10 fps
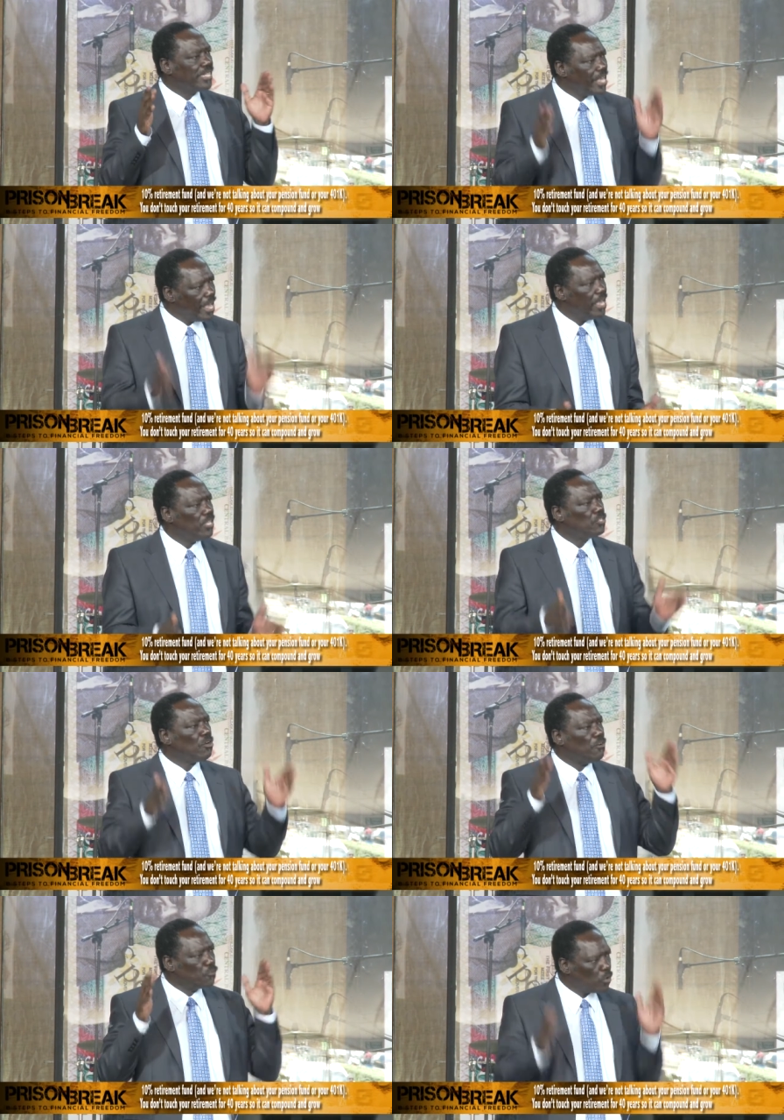at the age
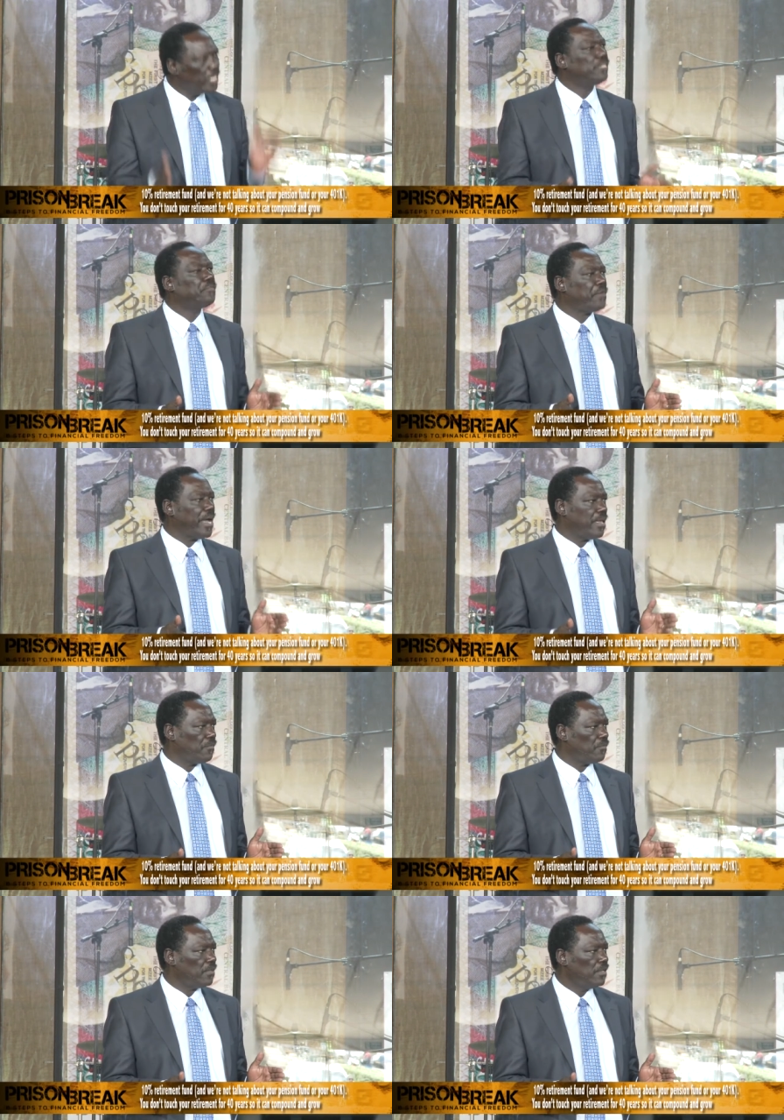of
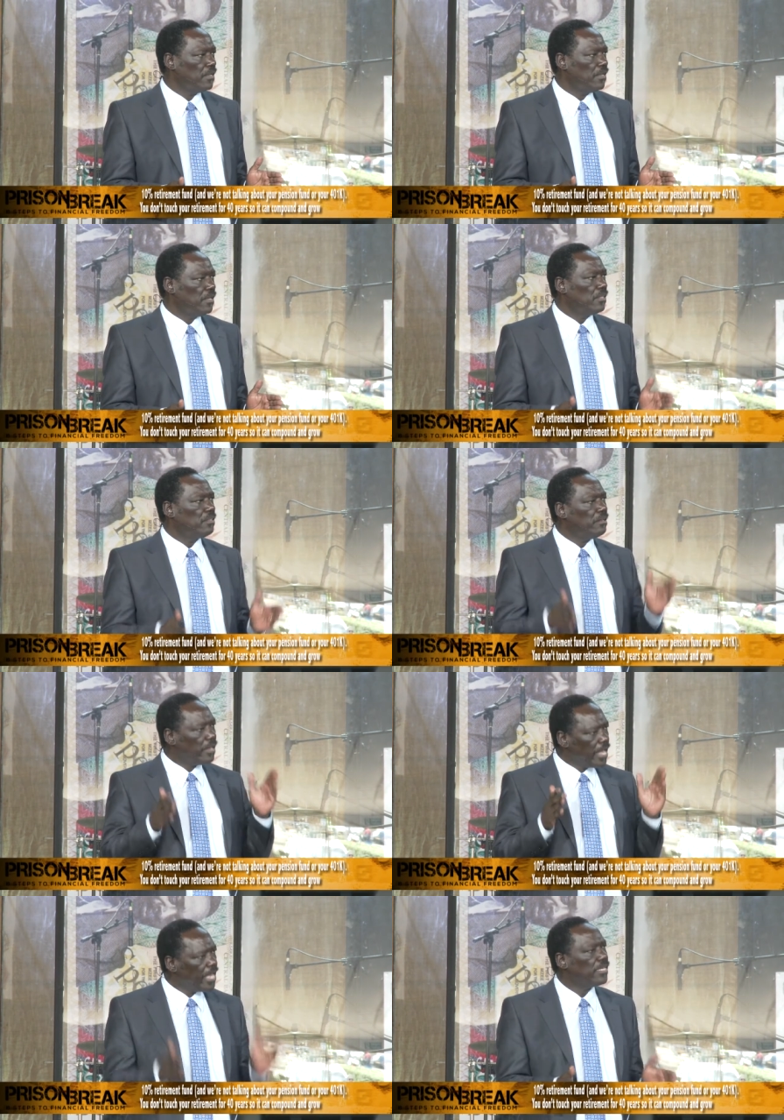25,
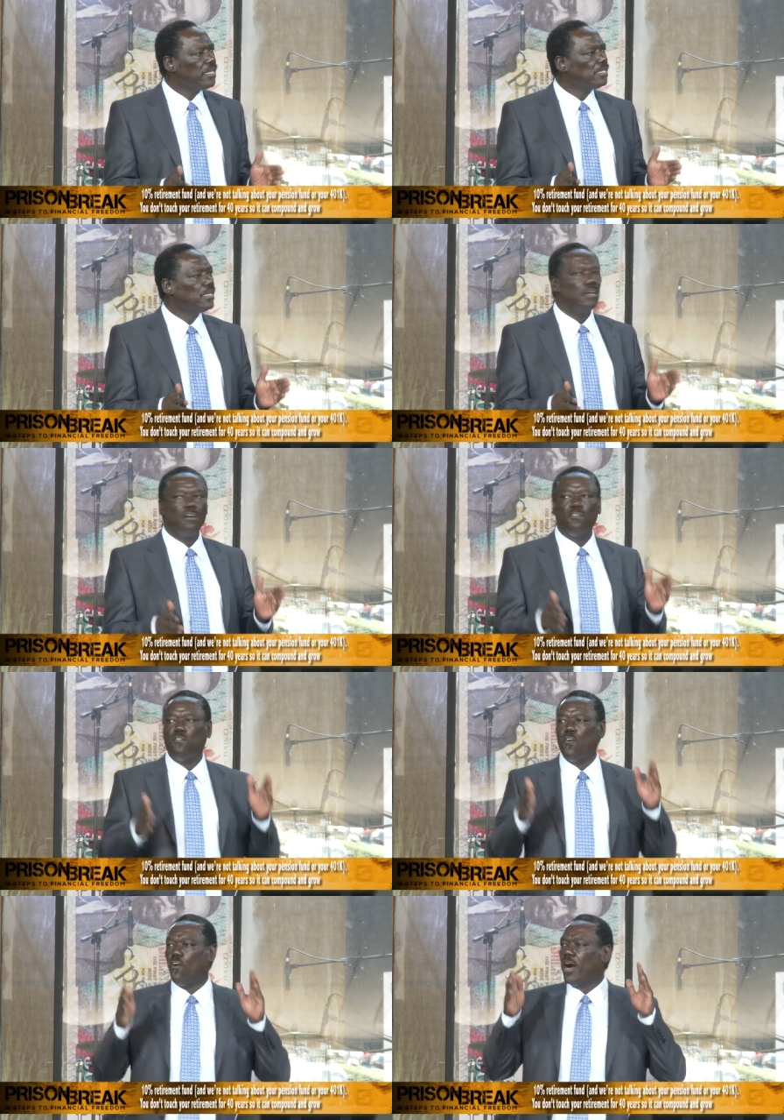you're headed
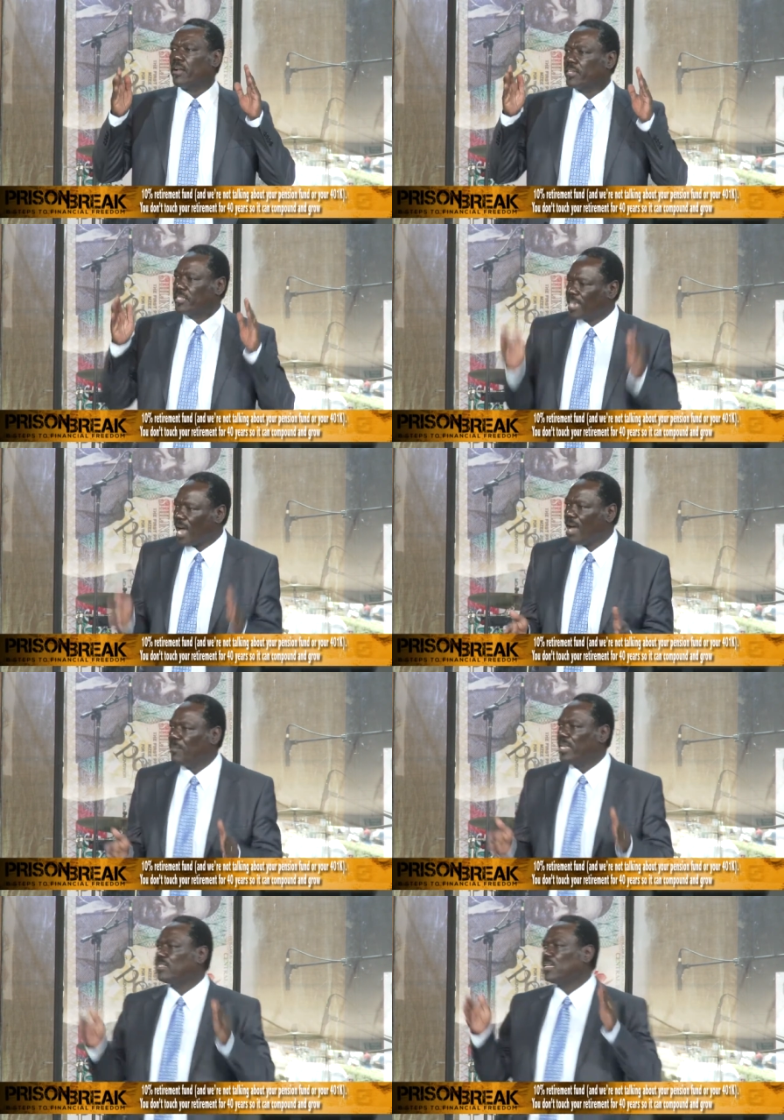for a
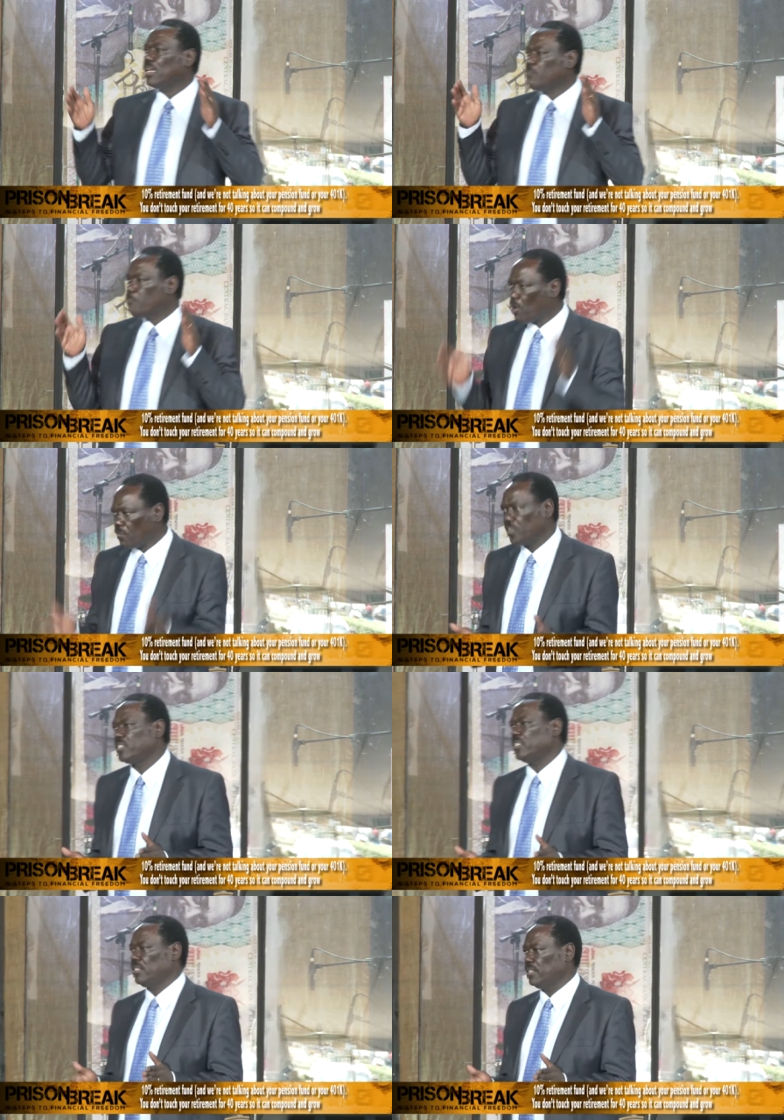retirement in
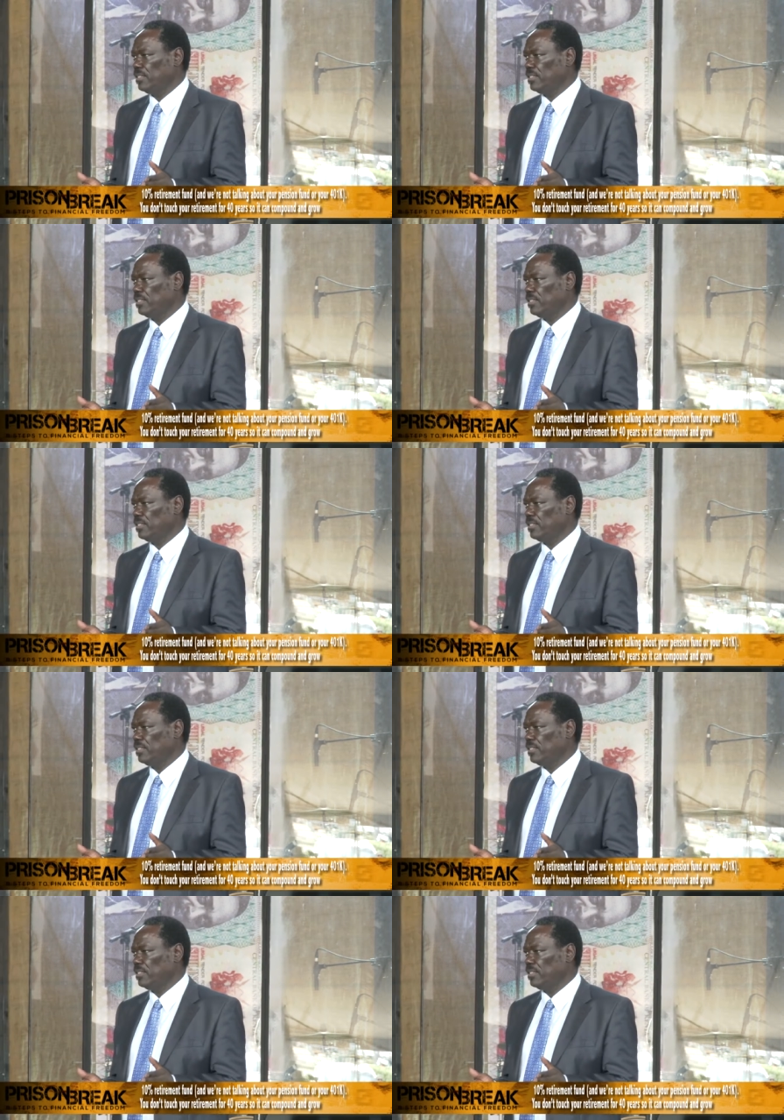poverty.